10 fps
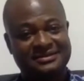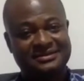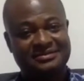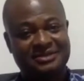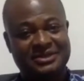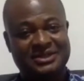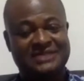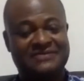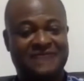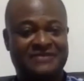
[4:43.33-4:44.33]
Because
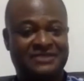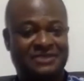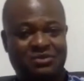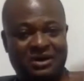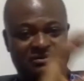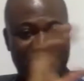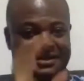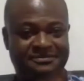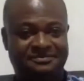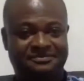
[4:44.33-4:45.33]
section 5 is on welfare.
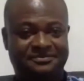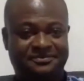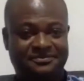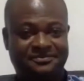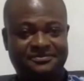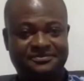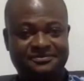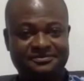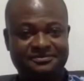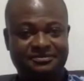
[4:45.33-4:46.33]

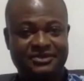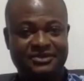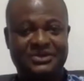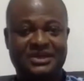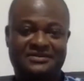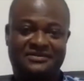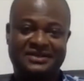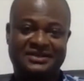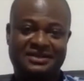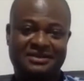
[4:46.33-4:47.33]
So that's the
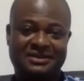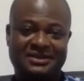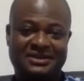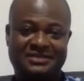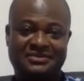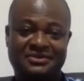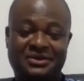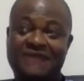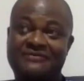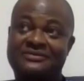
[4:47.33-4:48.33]
first thing about leadership. You
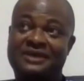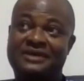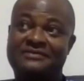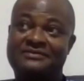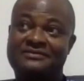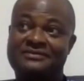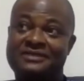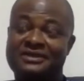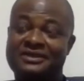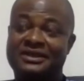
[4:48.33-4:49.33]
have to have
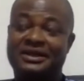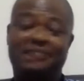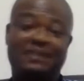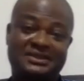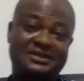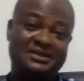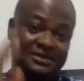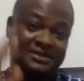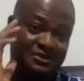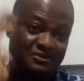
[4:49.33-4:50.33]
the
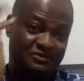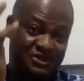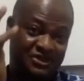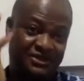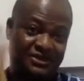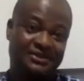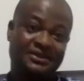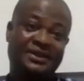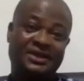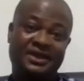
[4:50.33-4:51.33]
capacity to be visionary.
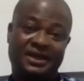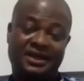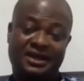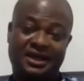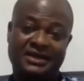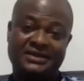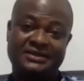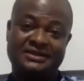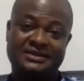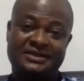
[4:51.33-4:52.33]

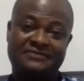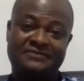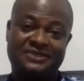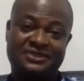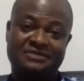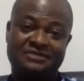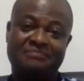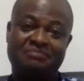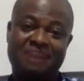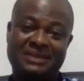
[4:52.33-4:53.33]
And that vision
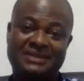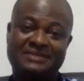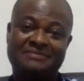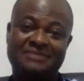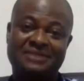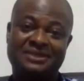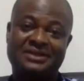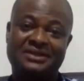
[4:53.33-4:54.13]
must be